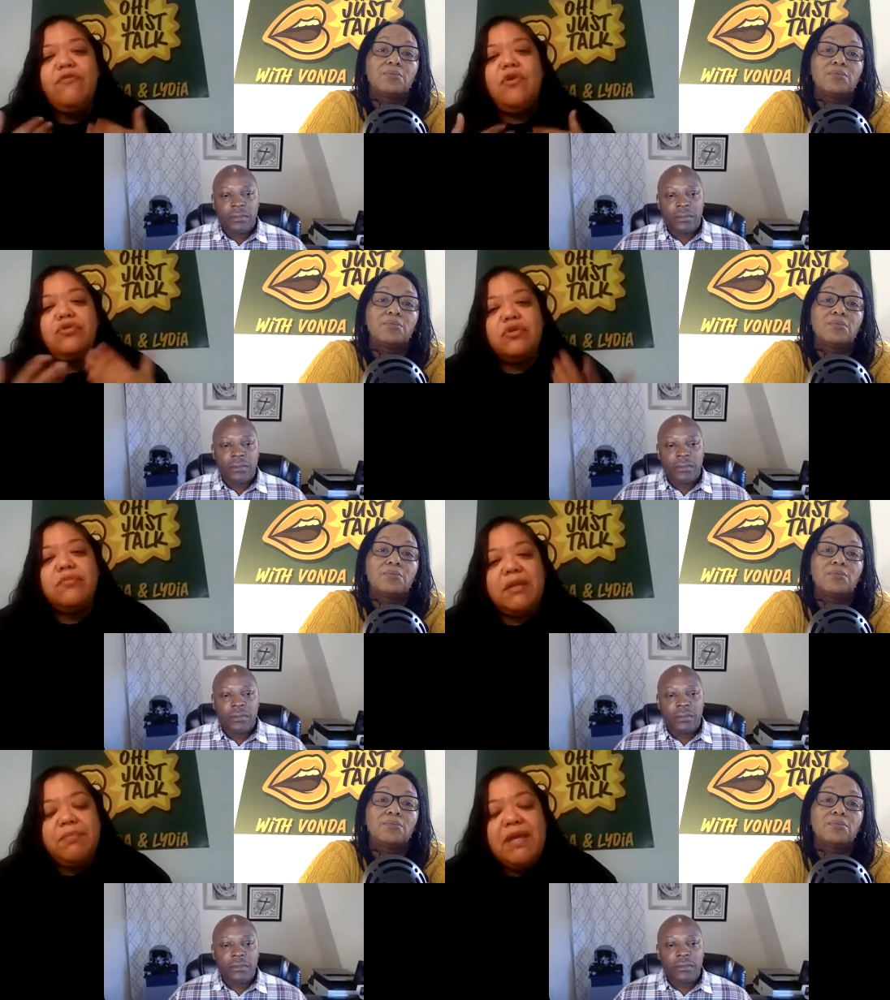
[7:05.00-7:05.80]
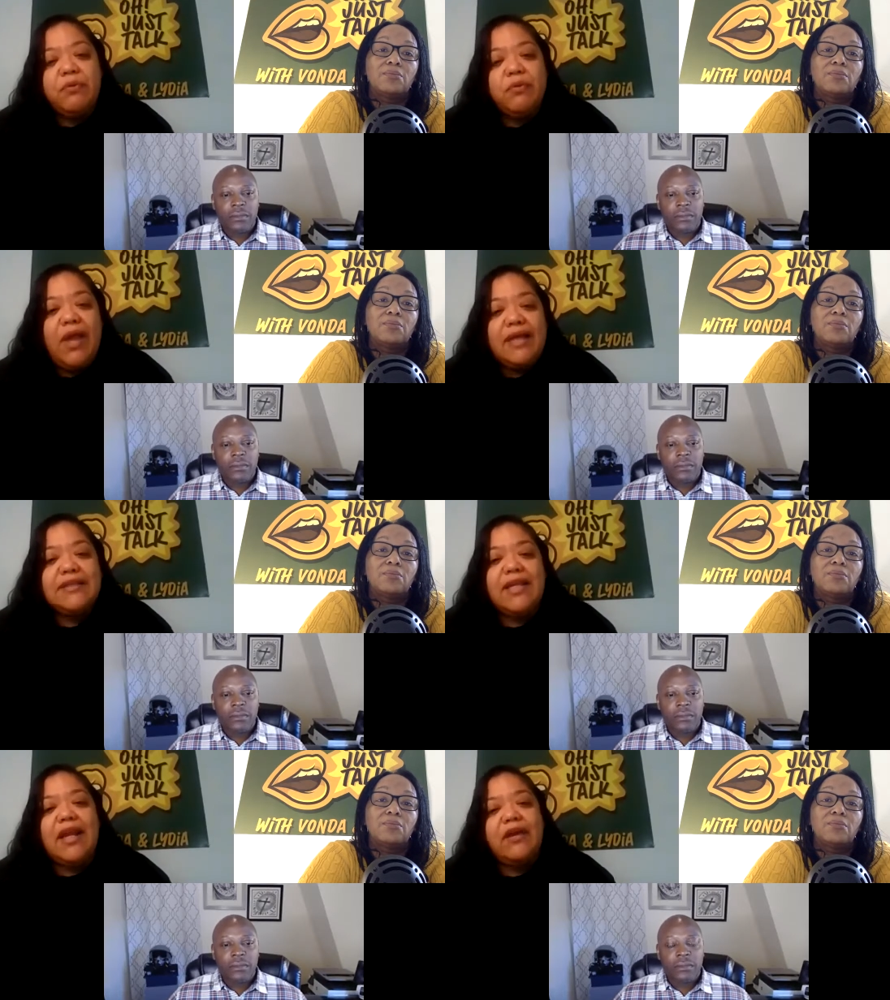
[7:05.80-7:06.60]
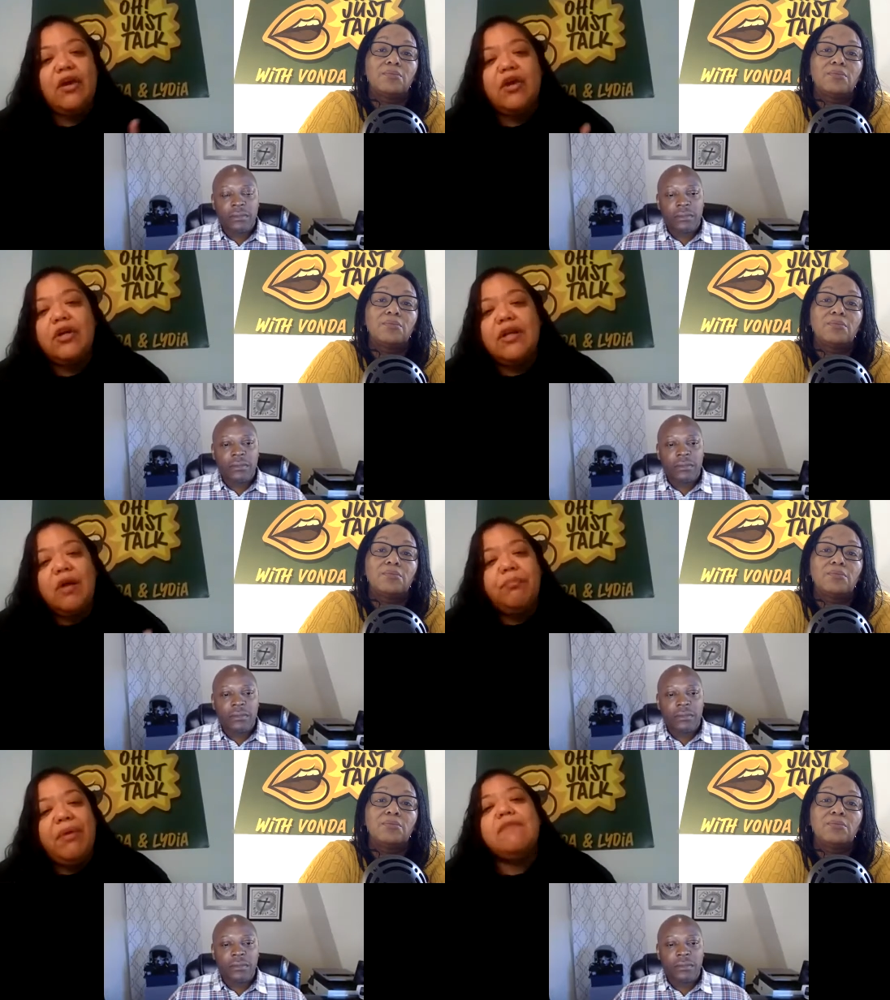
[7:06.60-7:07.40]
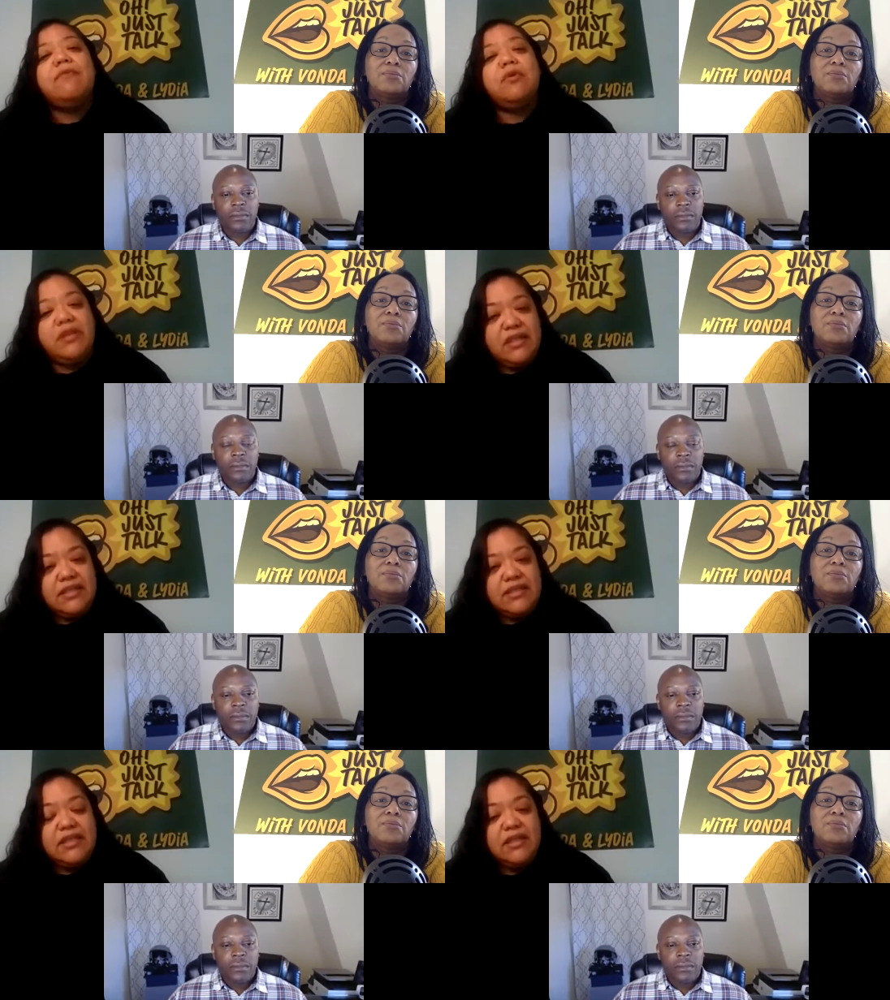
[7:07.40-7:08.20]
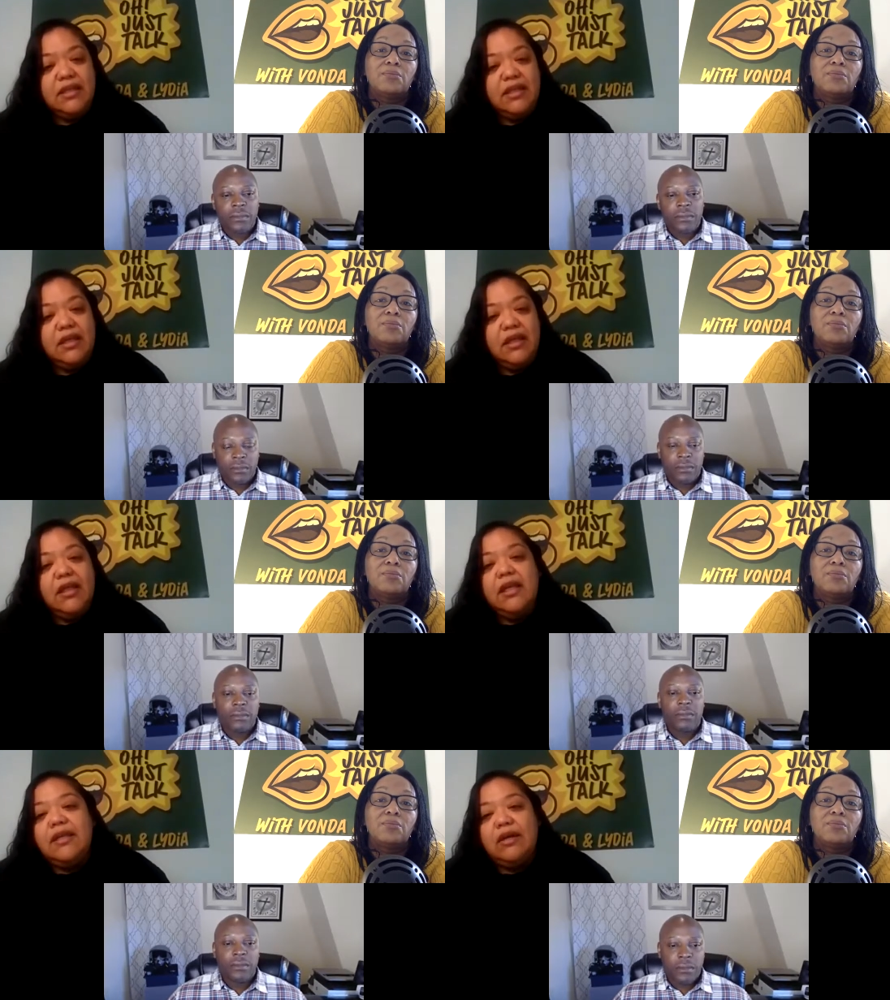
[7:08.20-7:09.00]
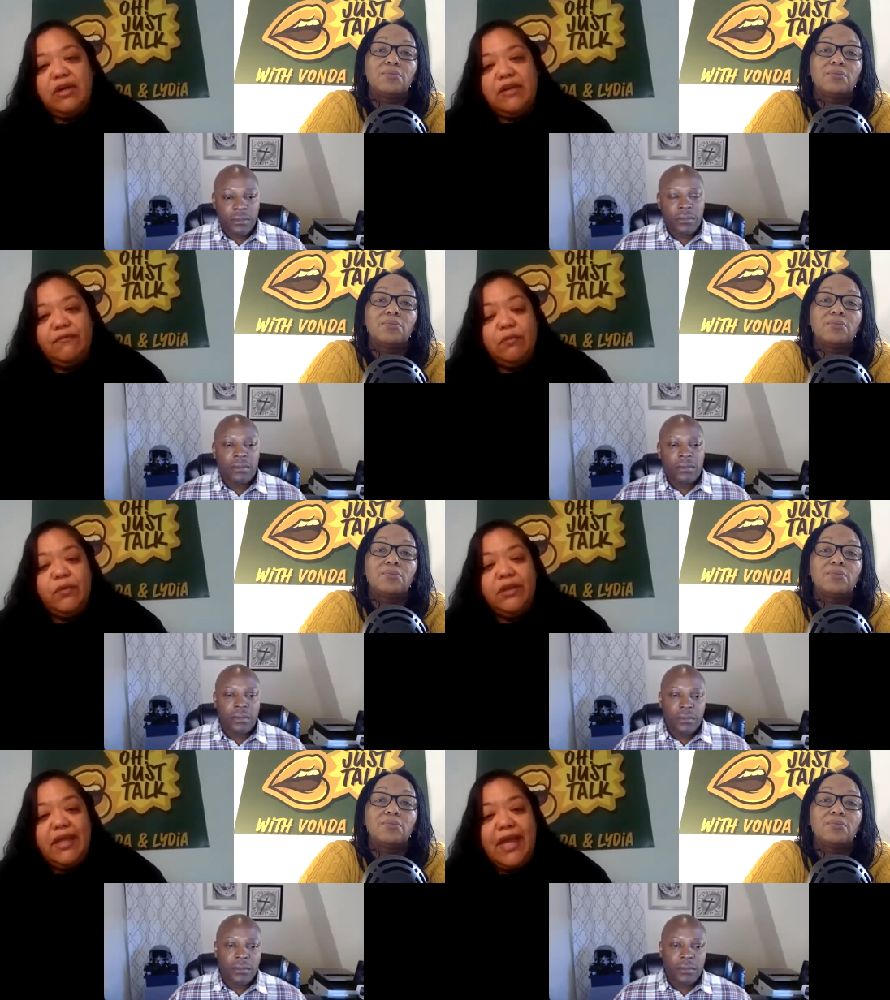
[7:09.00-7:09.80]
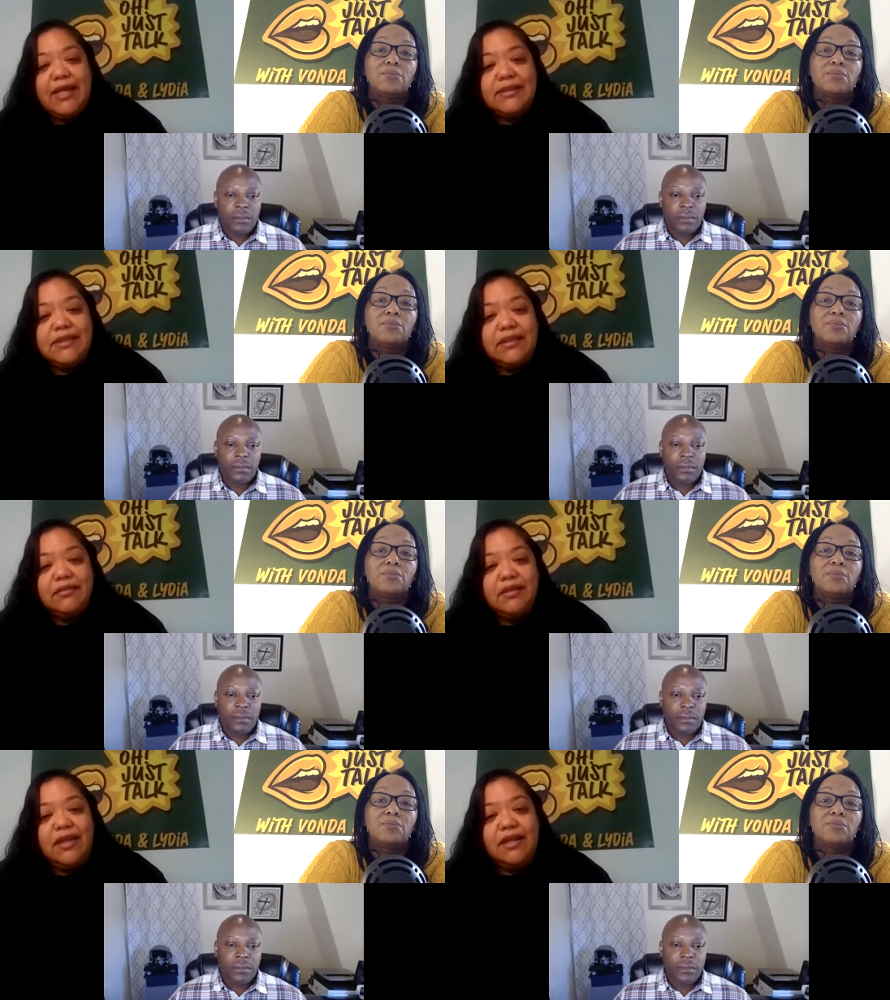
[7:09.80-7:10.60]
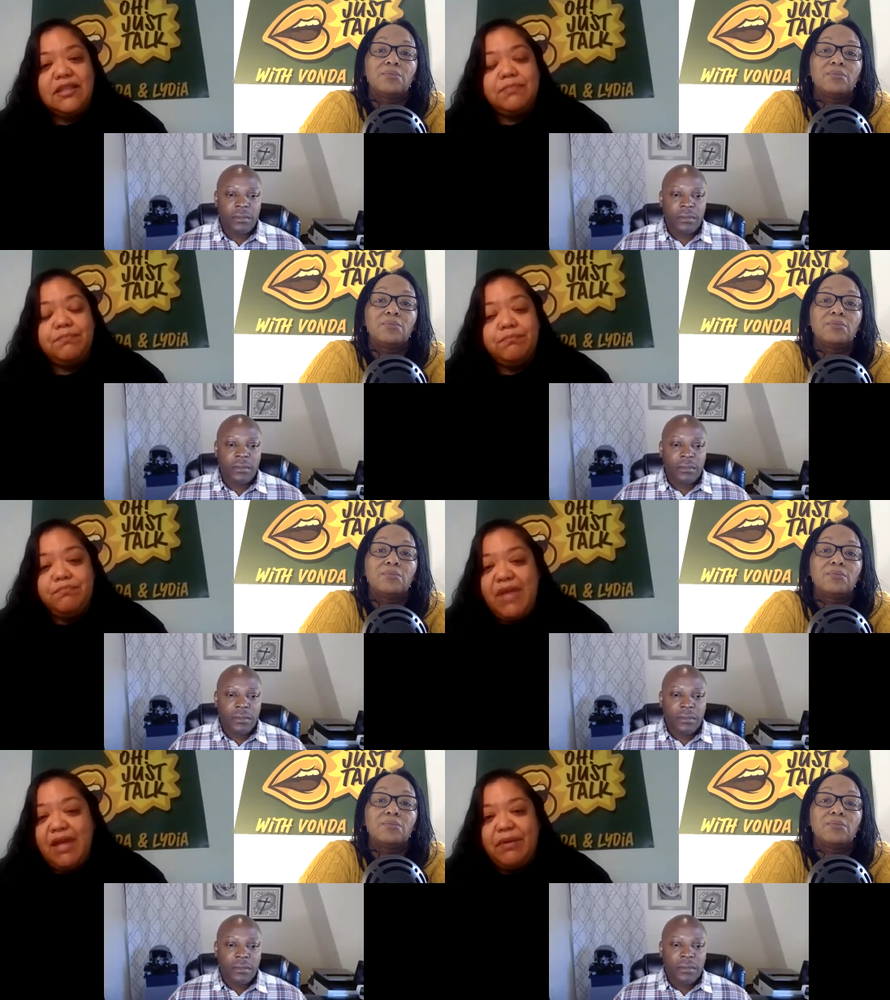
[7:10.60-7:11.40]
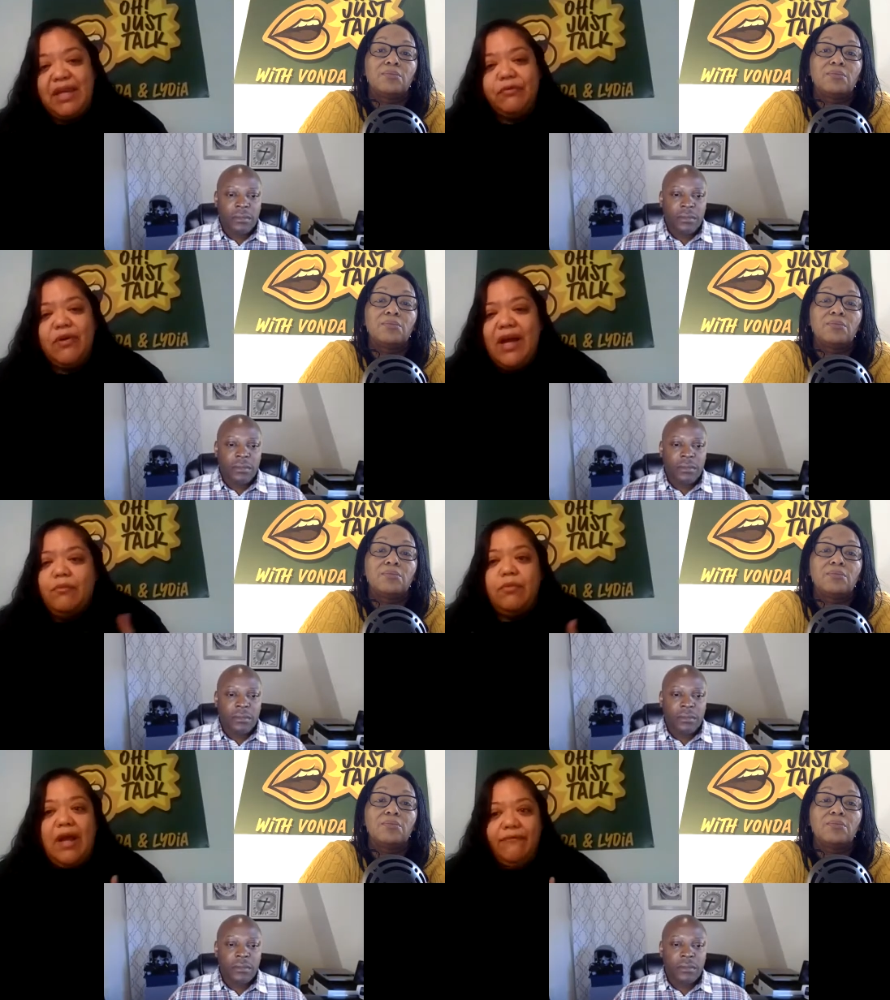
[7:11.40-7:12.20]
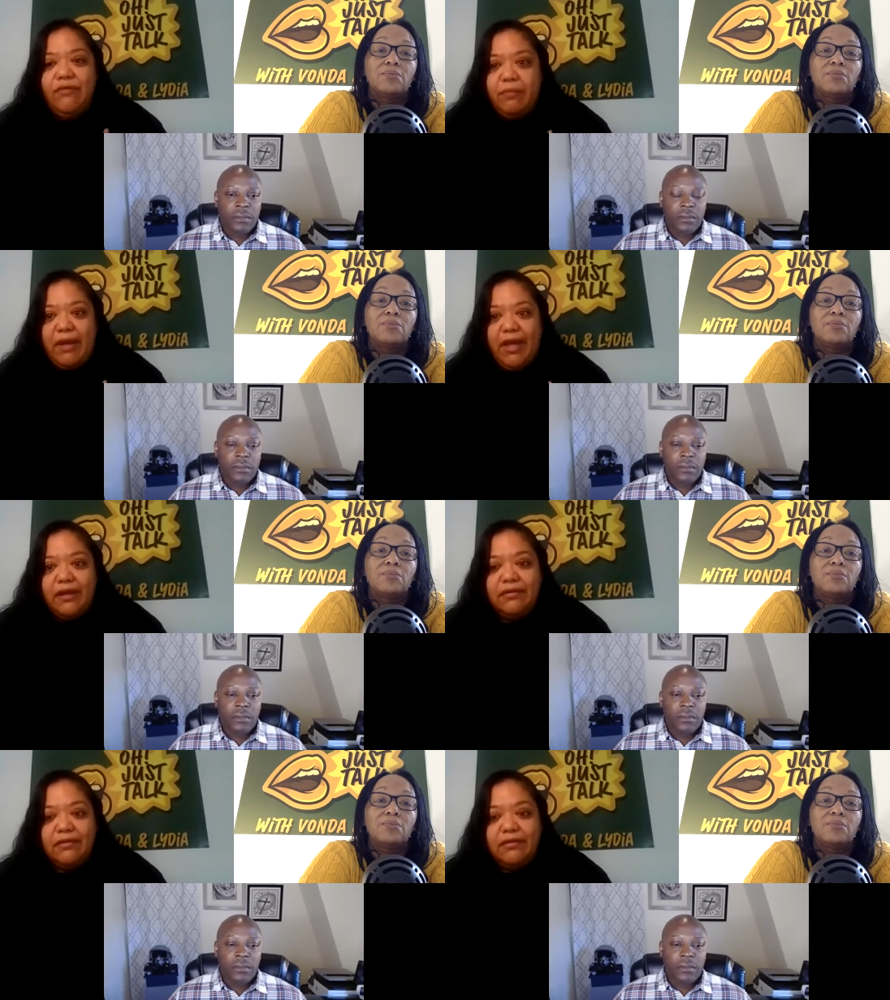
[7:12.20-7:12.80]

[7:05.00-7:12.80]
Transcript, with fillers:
Speaker 1: known too many people who has it, and I heard how painful it is. Mm-hmm. Now, if he really has it and it's that painful, I, I feel bad.